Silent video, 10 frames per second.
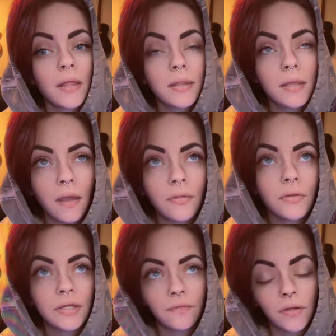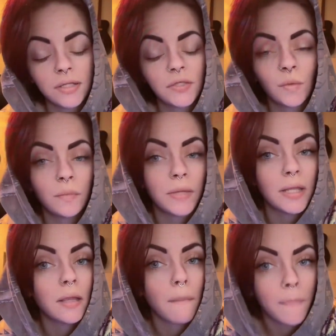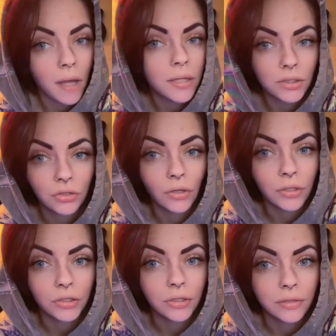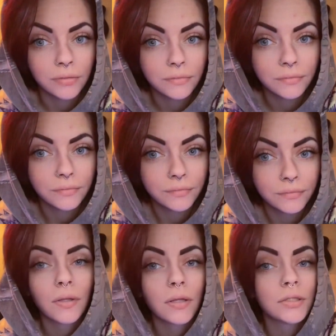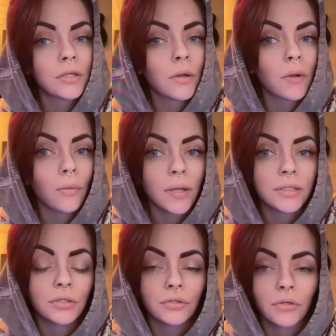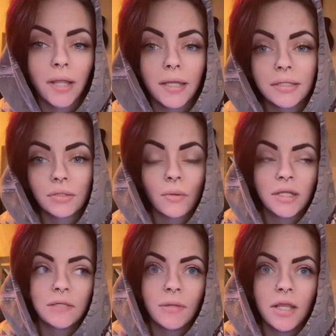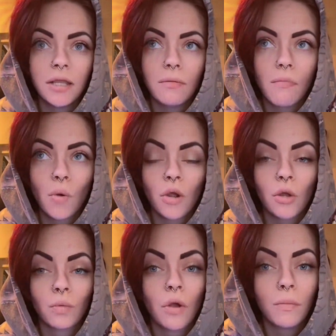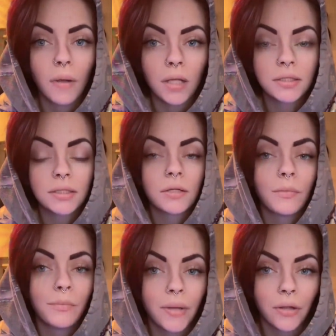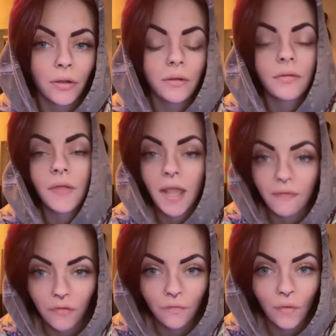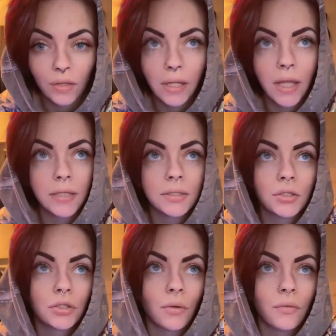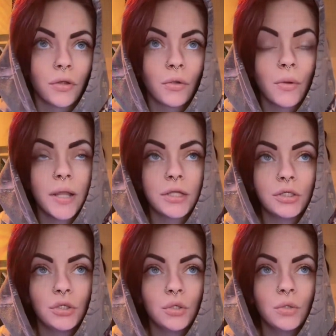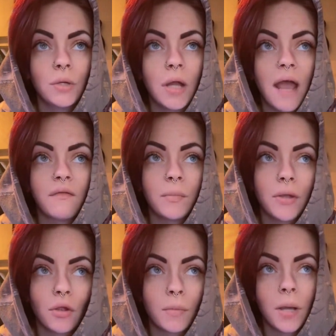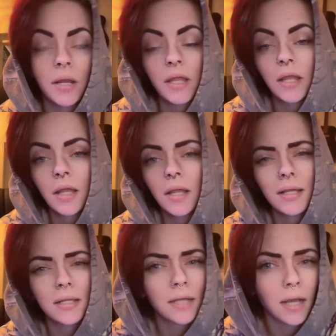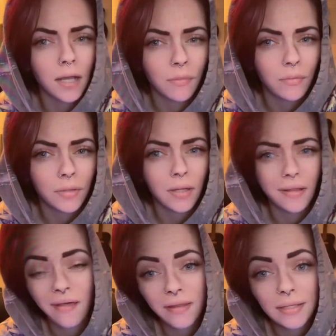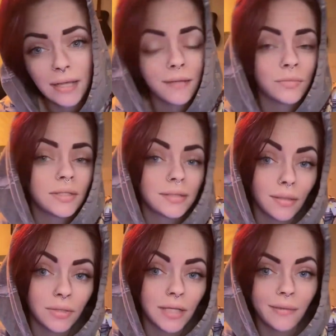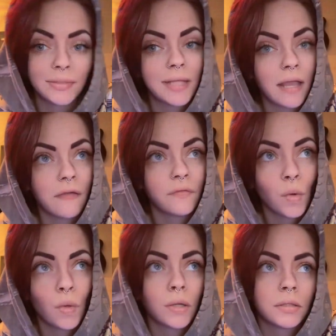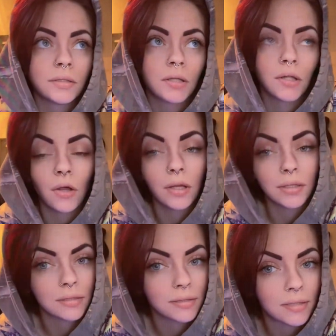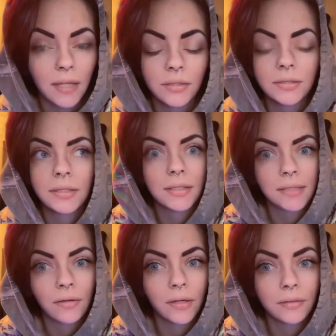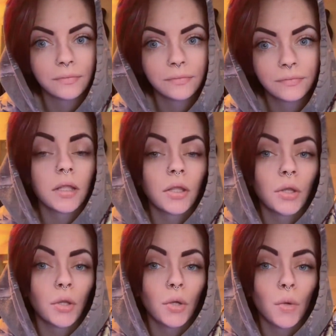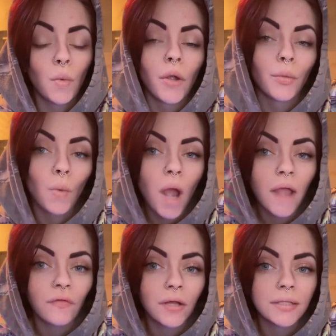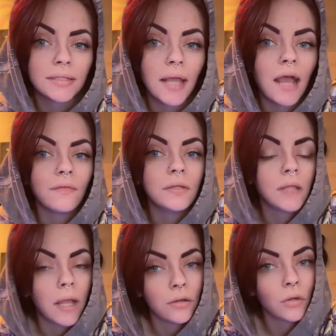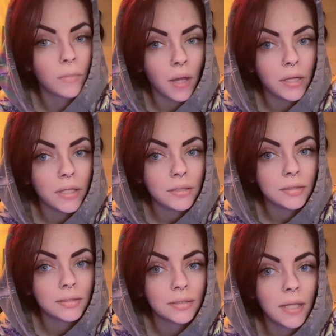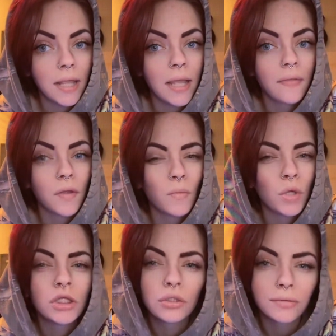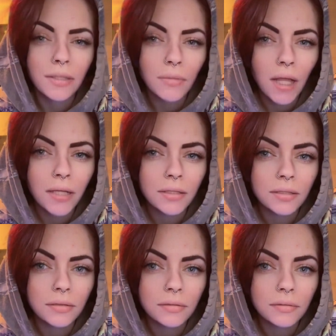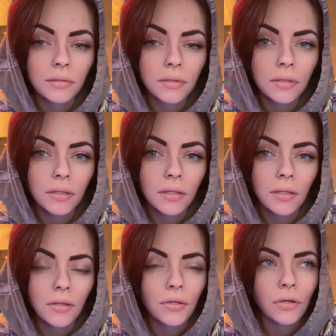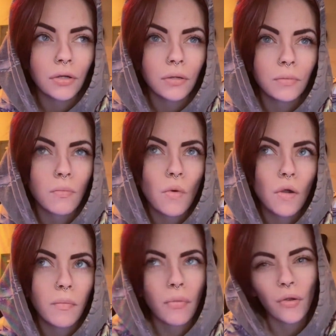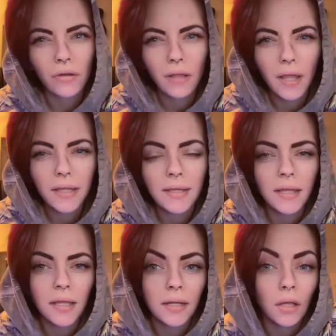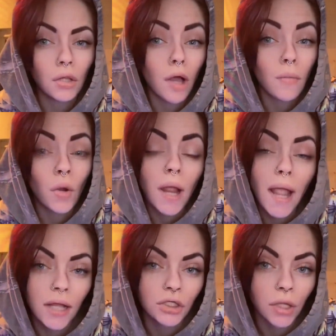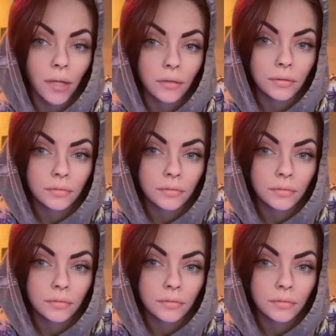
The other difference would be body structure. So a Western dragon is going to be more robust, bigger. They have the 4 legs, so they're going to have a bigger body. A lot of the times, sometimes they have horns, claws, scales, etc. Where wyverns have lighter bodies and they're more streamlined, they're more bird-like and a lot more agile.